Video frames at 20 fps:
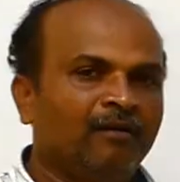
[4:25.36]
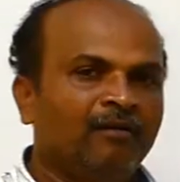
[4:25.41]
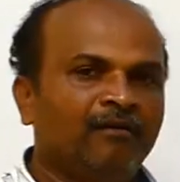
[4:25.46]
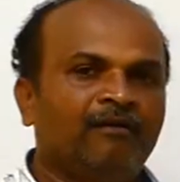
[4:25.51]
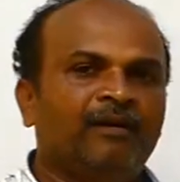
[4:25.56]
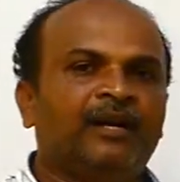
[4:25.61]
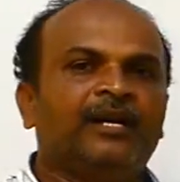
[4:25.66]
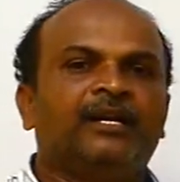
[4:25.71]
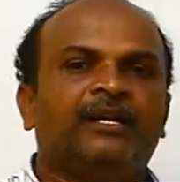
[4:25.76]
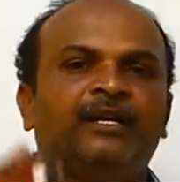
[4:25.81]

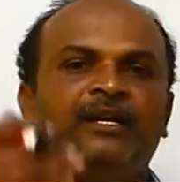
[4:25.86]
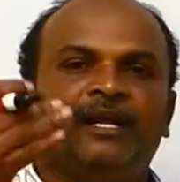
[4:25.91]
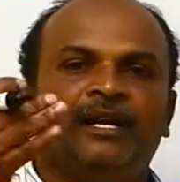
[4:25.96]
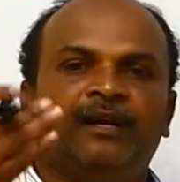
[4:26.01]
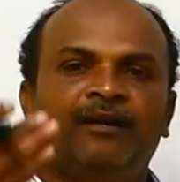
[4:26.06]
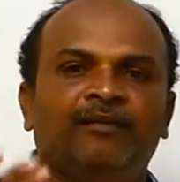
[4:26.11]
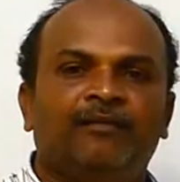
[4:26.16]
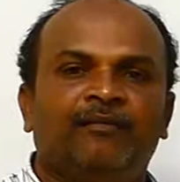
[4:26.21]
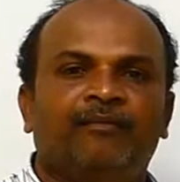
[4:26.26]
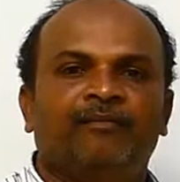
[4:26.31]
work
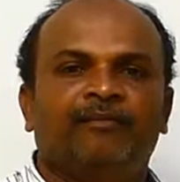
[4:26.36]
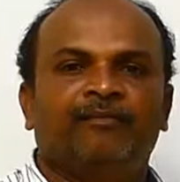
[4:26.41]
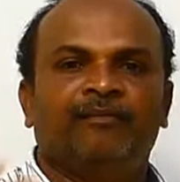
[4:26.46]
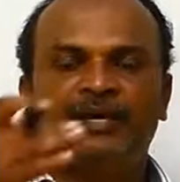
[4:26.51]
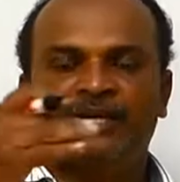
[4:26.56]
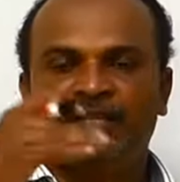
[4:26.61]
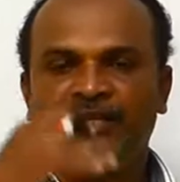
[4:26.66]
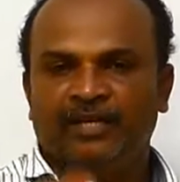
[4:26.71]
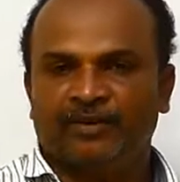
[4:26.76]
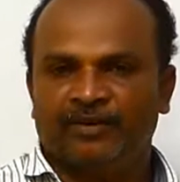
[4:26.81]
done
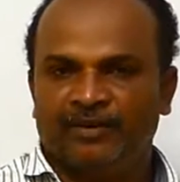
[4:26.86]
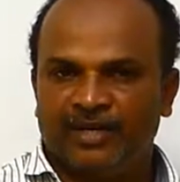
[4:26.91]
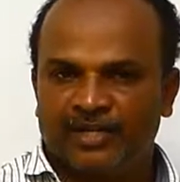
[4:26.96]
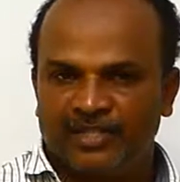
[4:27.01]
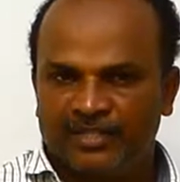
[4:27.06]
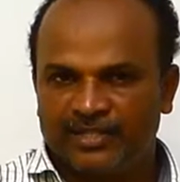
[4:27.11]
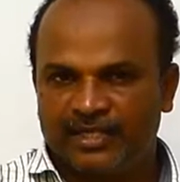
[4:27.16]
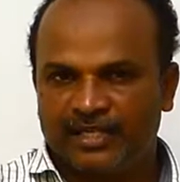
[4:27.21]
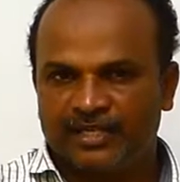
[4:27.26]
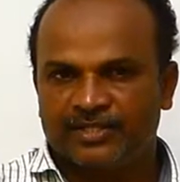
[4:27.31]
by the
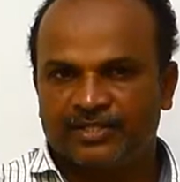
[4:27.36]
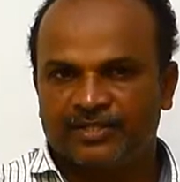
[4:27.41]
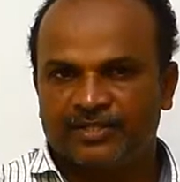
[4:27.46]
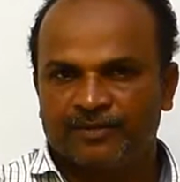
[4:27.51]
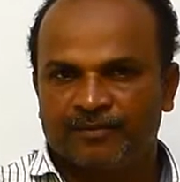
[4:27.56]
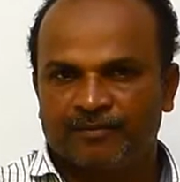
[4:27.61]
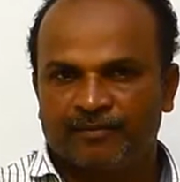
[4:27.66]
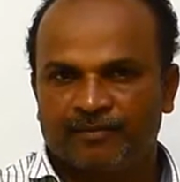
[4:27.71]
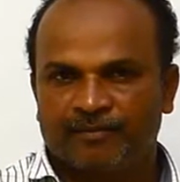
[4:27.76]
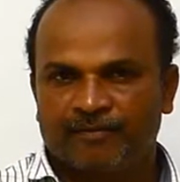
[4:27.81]
unit
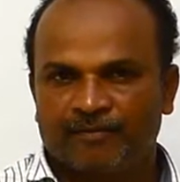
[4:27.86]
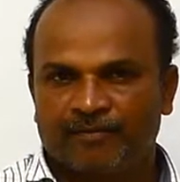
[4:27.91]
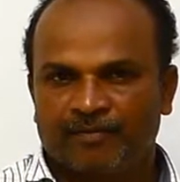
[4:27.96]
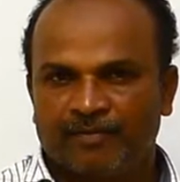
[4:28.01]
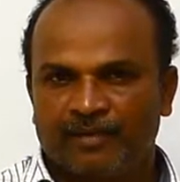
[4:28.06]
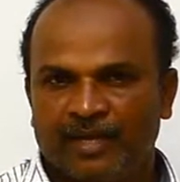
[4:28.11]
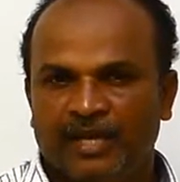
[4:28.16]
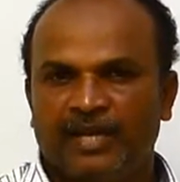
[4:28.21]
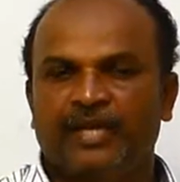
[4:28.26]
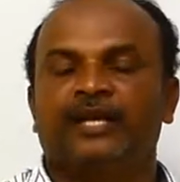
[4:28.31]
charge,
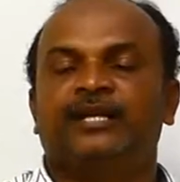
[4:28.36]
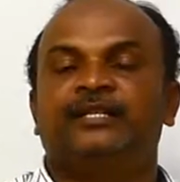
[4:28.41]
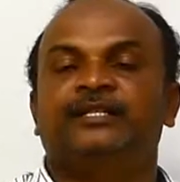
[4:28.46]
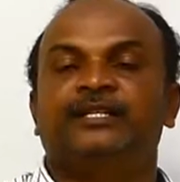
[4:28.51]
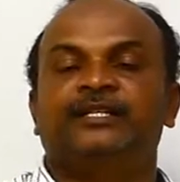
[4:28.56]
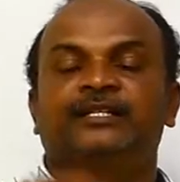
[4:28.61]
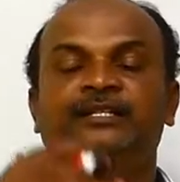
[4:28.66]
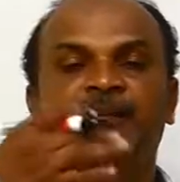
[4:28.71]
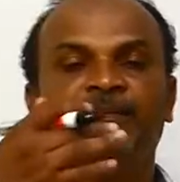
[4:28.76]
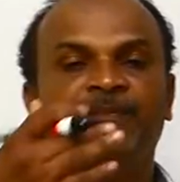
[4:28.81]

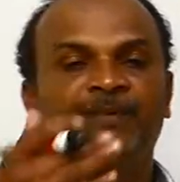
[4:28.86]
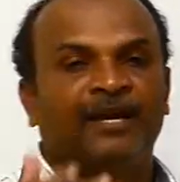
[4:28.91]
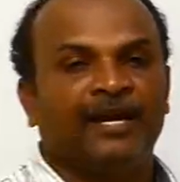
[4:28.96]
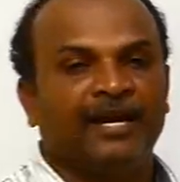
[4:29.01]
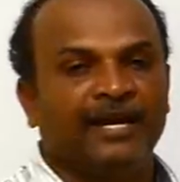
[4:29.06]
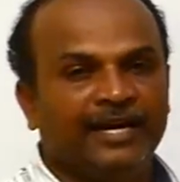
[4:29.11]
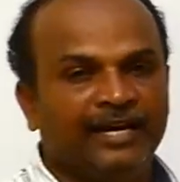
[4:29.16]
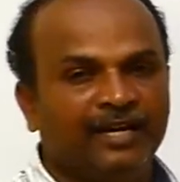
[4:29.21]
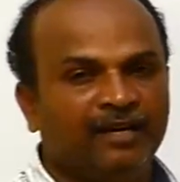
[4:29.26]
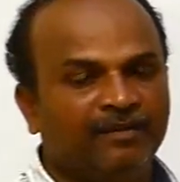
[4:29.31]
energy
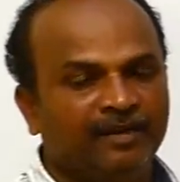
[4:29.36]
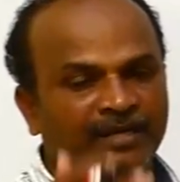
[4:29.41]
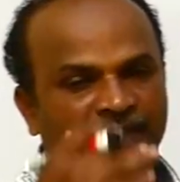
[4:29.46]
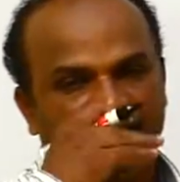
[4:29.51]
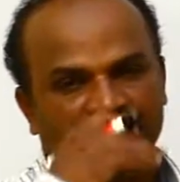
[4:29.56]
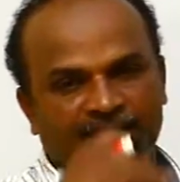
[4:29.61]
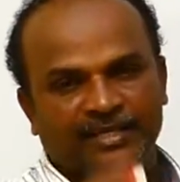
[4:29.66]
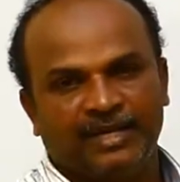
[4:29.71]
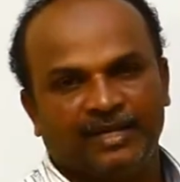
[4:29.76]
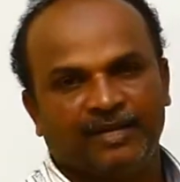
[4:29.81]
supplied by
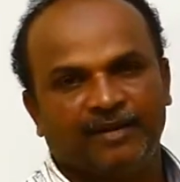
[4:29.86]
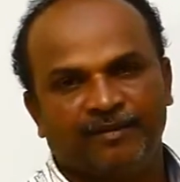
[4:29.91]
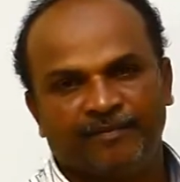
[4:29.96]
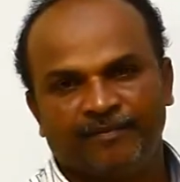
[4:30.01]
the cell.